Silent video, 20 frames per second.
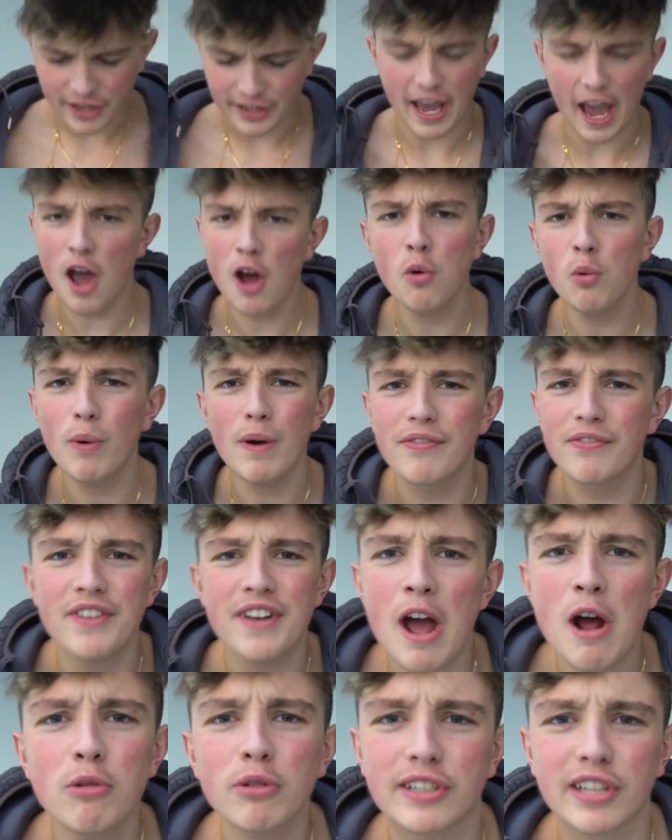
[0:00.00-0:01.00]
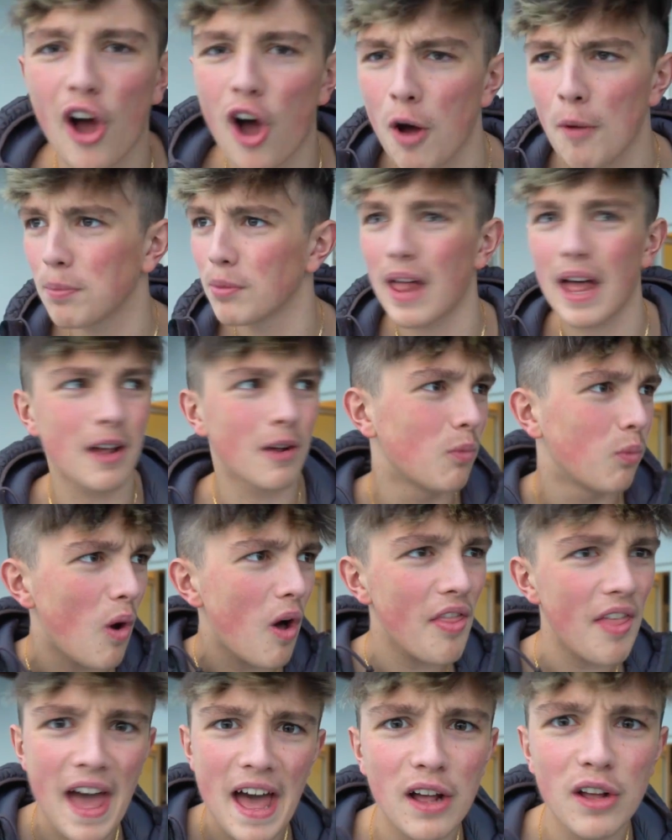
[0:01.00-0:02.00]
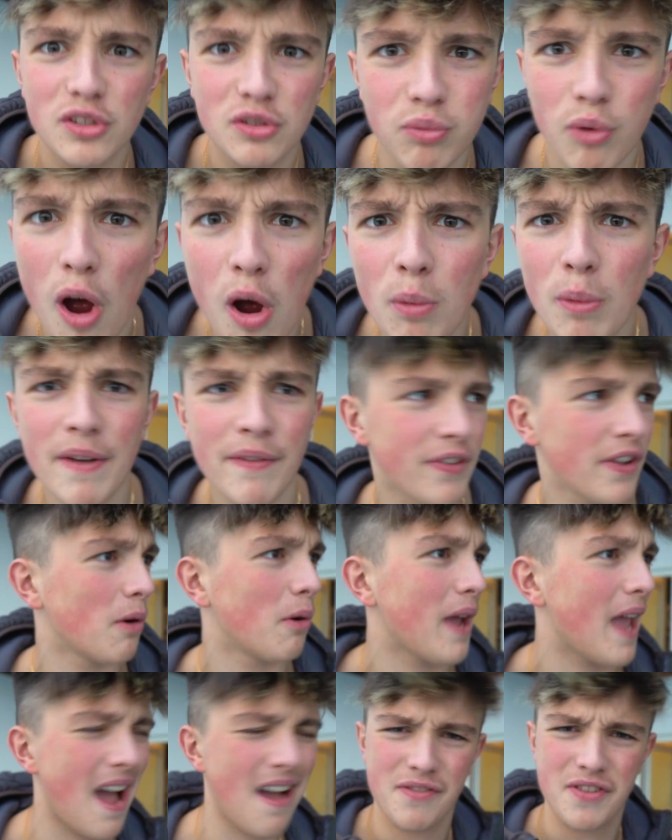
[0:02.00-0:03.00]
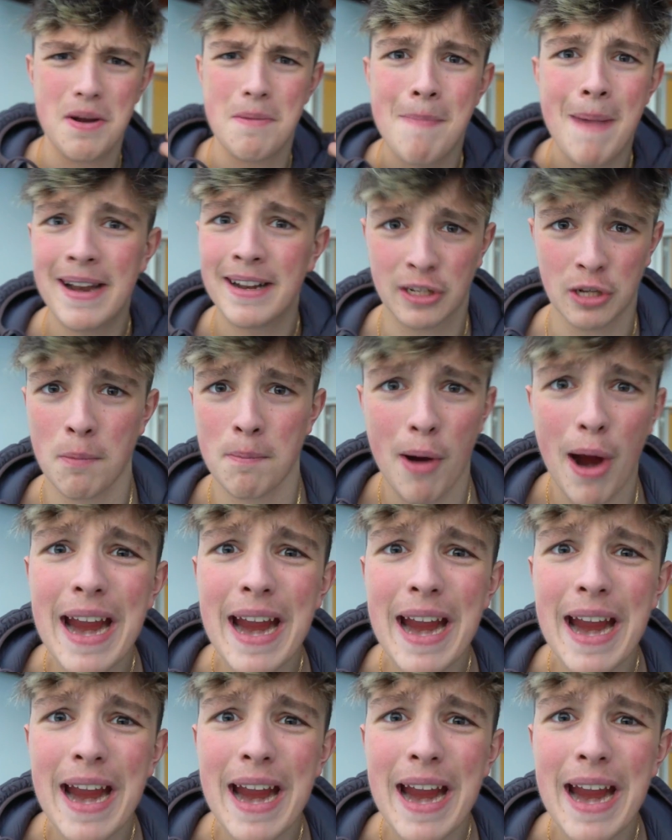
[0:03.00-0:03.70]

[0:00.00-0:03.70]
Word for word: a coat with no top? Like, what the hell's wrong with you? Are you having a mental